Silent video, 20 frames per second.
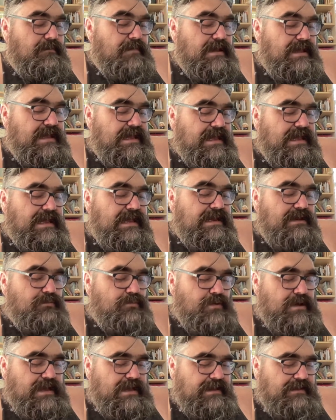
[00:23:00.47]
Heat
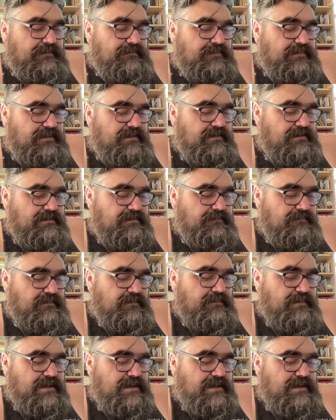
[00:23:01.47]
Wave from